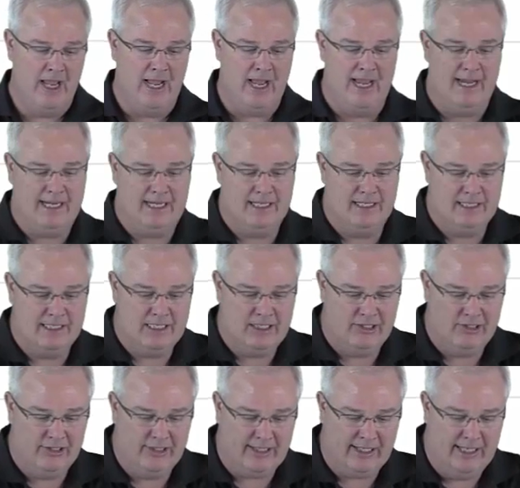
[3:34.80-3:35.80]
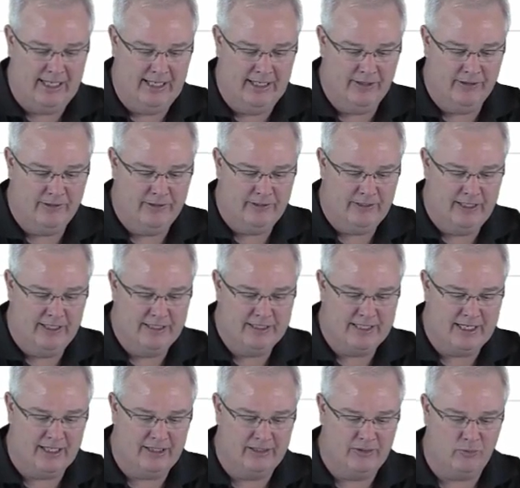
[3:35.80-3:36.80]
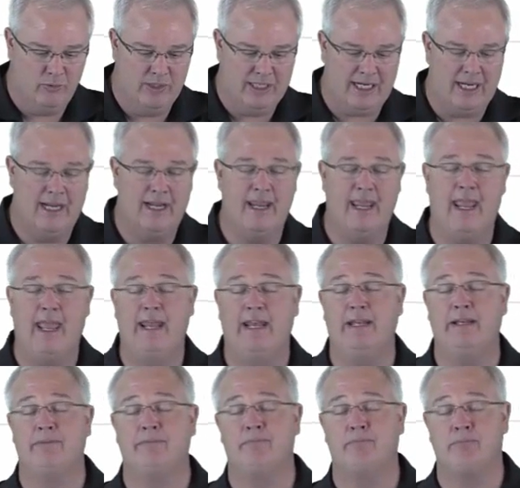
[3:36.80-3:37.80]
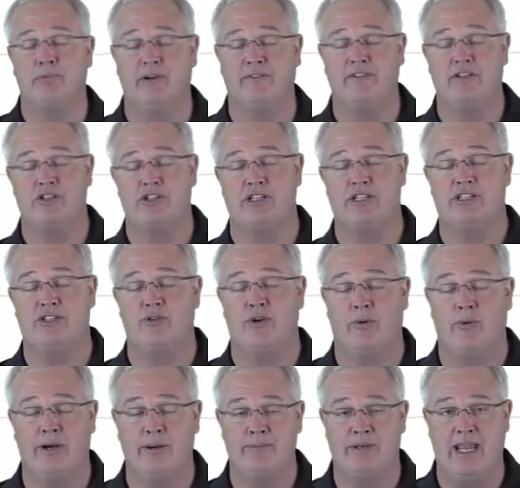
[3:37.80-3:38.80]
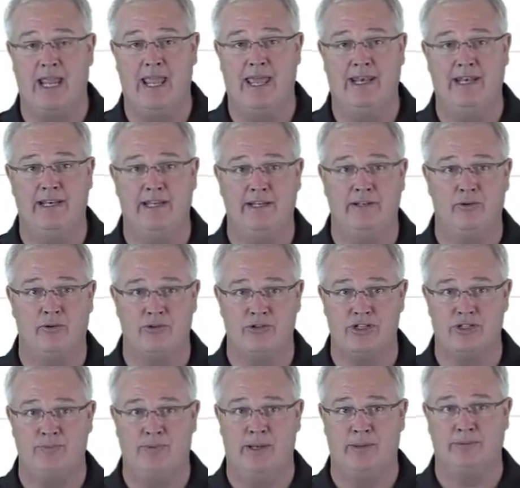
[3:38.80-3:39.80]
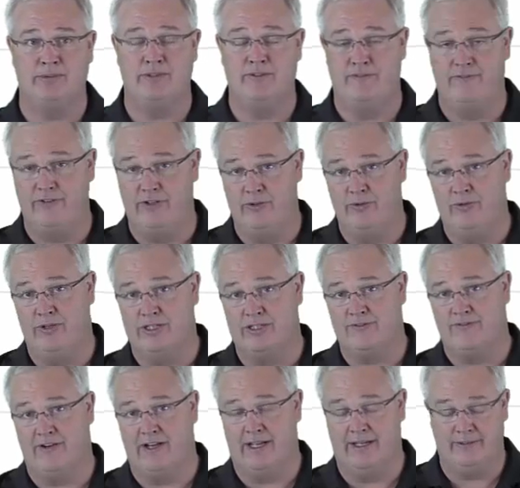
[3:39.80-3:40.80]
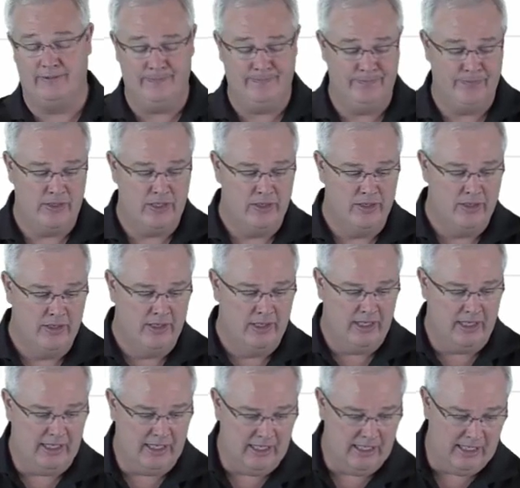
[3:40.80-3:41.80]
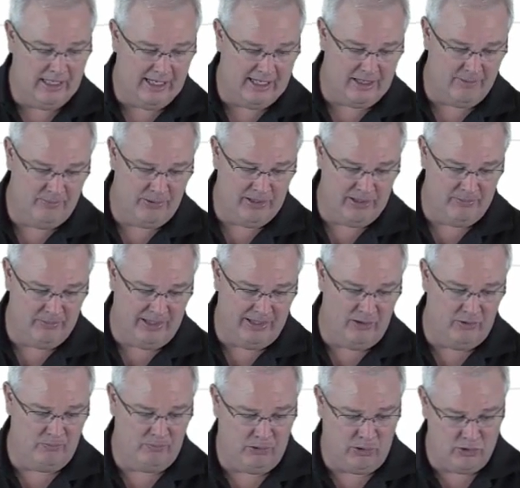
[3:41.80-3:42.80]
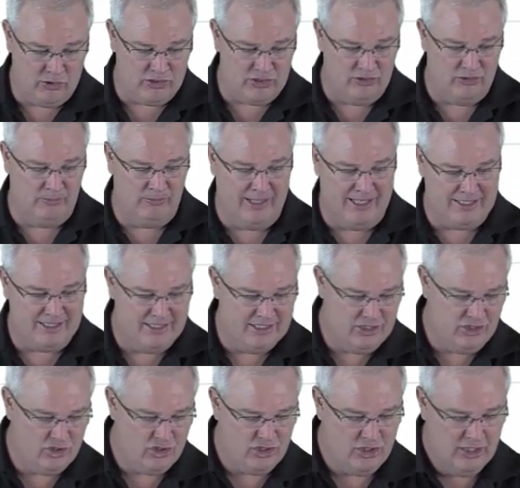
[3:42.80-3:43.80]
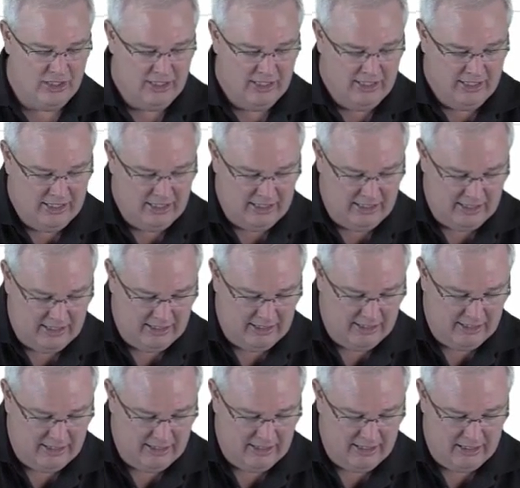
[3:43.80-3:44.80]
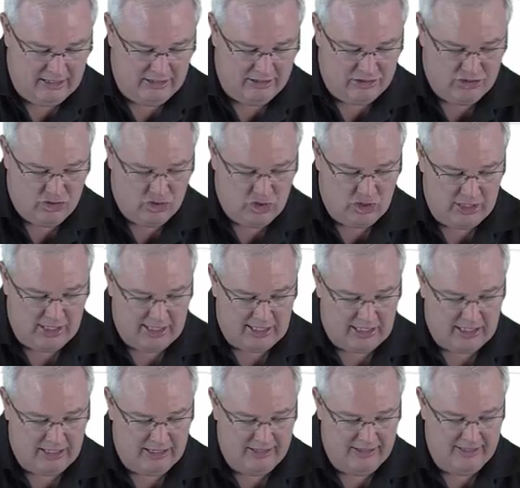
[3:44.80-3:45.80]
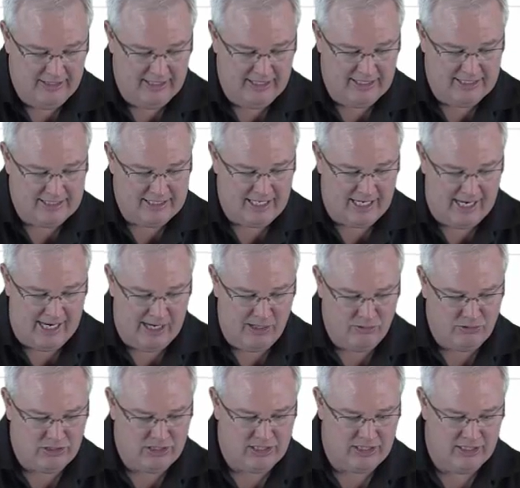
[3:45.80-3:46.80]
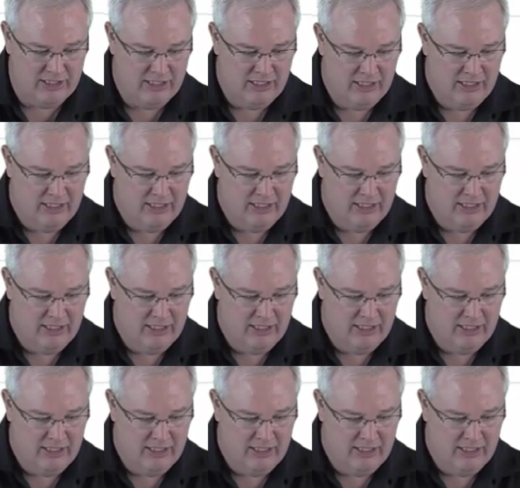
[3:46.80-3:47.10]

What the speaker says: I can click here and tell it what kind of edit privileges. Do I want him to edit it or just be able to view this file? I can put in my own personal message. Check this out.